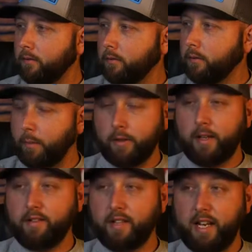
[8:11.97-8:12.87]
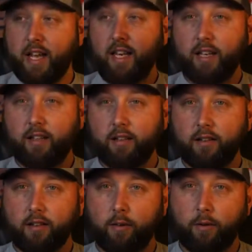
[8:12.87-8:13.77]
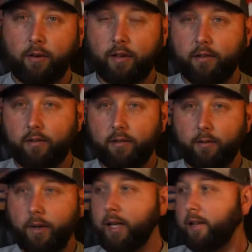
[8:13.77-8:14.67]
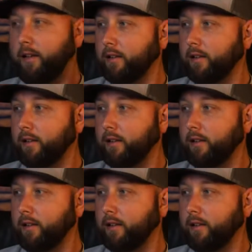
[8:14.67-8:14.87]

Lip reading: Your birthday is today? Or when?